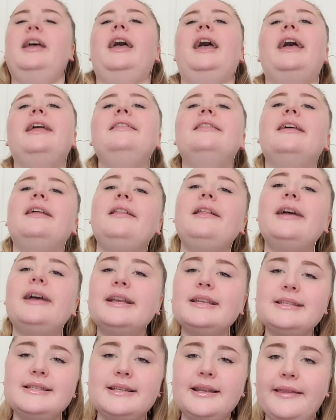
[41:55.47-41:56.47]
And the
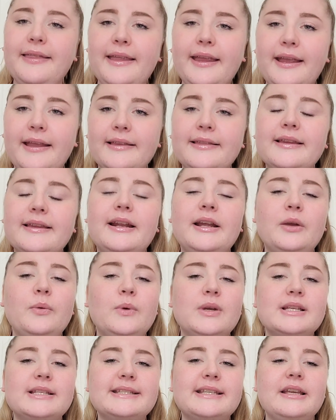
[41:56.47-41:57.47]
last thing that I
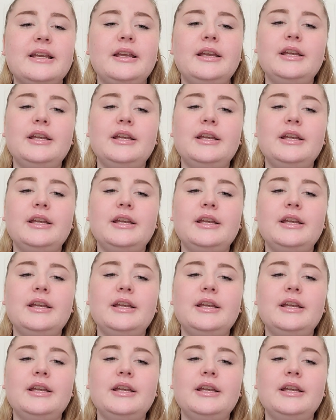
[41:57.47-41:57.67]
was